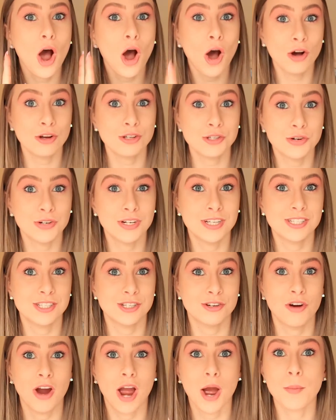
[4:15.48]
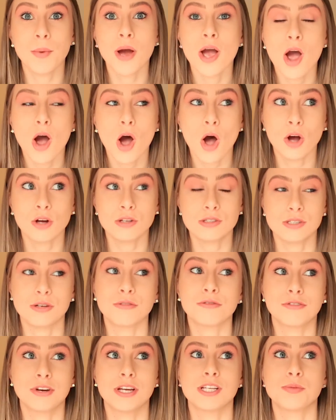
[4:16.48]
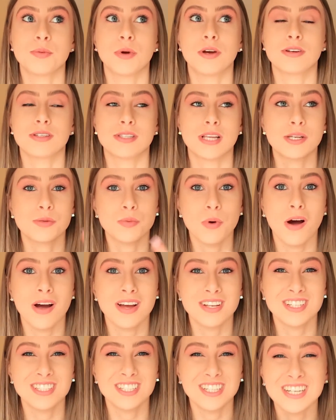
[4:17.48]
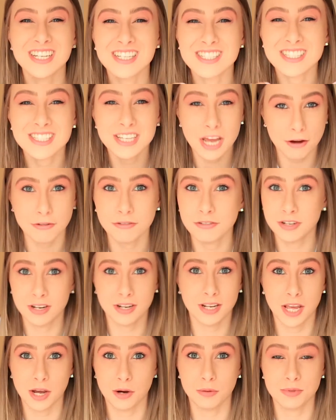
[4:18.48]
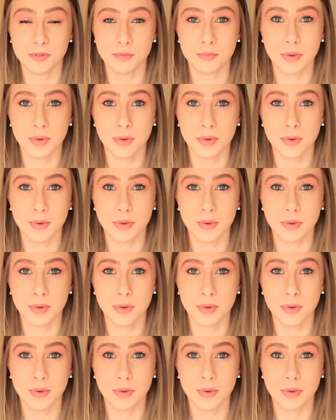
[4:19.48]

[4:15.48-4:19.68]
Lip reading: Ask on Instagram, ask on Facebook, because that's what I did, and it definitely helped